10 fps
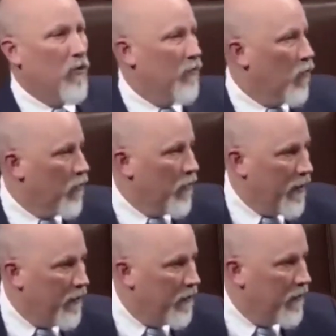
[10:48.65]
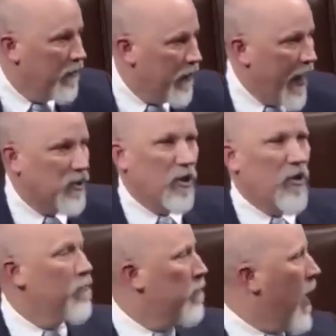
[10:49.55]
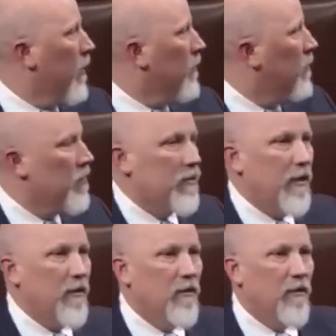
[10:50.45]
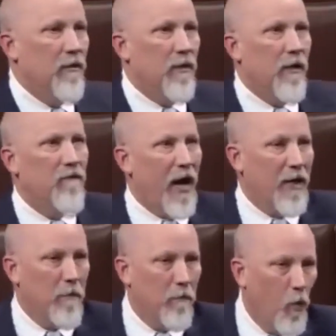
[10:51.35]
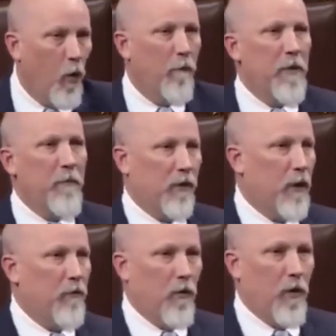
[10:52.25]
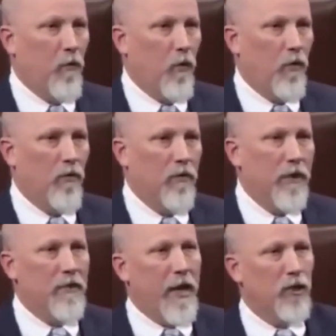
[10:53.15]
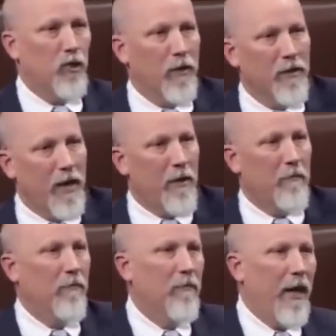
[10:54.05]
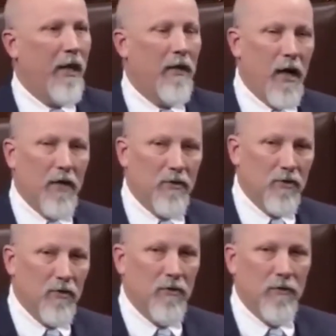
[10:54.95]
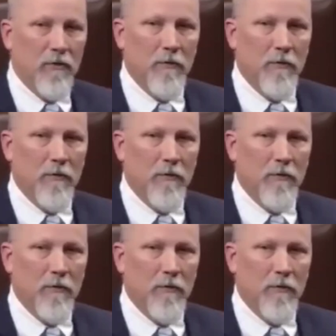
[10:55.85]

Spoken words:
or execute policies that invite more people to come to our border, endangering them and us.